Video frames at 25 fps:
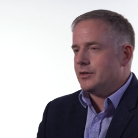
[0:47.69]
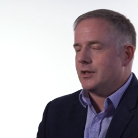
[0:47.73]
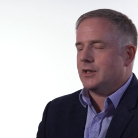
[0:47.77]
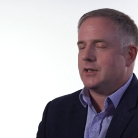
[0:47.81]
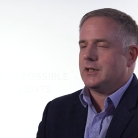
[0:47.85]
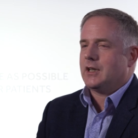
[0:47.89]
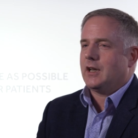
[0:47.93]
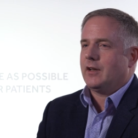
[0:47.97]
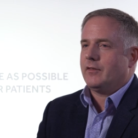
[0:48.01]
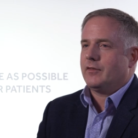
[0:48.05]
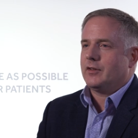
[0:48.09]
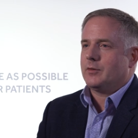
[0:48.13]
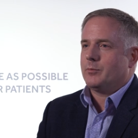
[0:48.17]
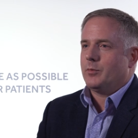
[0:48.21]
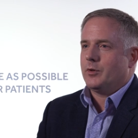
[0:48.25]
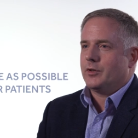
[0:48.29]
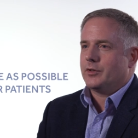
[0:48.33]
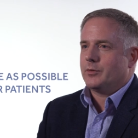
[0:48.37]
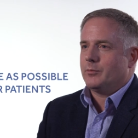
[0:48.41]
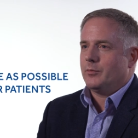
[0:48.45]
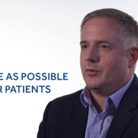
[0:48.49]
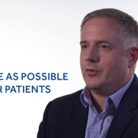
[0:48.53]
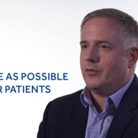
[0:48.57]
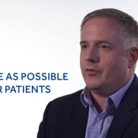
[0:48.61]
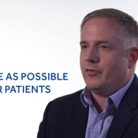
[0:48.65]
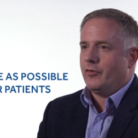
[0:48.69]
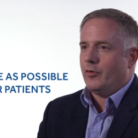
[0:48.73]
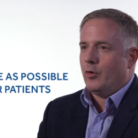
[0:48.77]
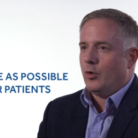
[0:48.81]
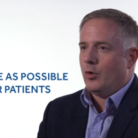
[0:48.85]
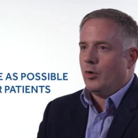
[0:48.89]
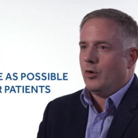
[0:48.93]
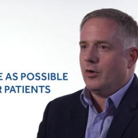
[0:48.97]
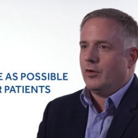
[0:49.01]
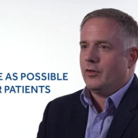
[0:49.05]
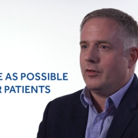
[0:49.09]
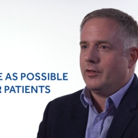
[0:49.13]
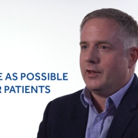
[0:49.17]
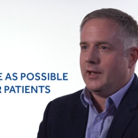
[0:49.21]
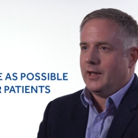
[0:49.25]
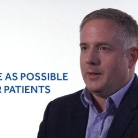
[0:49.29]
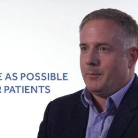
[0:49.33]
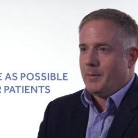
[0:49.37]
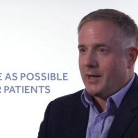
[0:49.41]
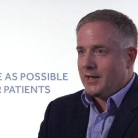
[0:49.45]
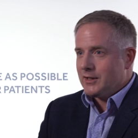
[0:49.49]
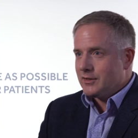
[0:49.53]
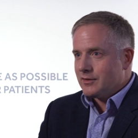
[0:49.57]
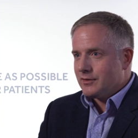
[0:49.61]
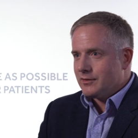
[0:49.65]
as safe as possible for the
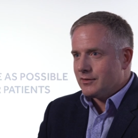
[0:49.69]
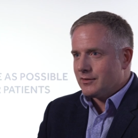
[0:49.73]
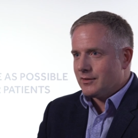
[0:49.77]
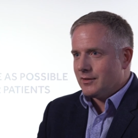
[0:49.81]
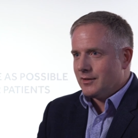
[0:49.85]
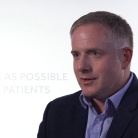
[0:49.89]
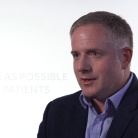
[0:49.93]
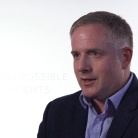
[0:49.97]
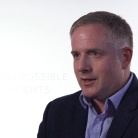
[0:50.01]
patients,